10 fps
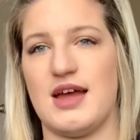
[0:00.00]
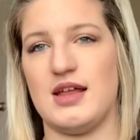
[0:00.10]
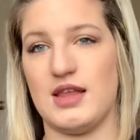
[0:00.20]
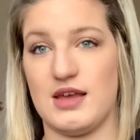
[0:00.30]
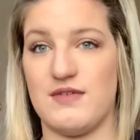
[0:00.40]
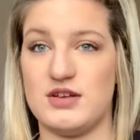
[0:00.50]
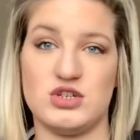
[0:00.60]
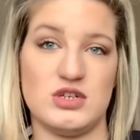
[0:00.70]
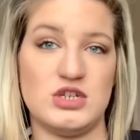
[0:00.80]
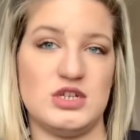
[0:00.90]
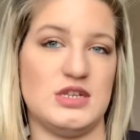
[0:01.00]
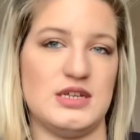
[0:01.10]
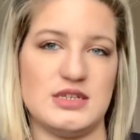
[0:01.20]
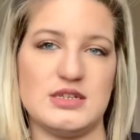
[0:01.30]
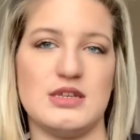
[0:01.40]
And like, eventually she
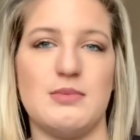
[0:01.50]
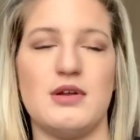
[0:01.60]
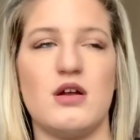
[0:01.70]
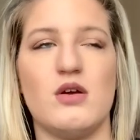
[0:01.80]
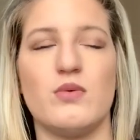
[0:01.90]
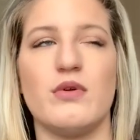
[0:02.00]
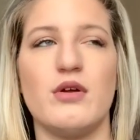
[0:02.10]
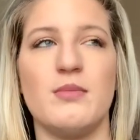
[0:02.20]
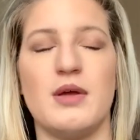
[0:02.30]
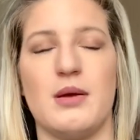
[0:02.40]
needs to sleep in her own room.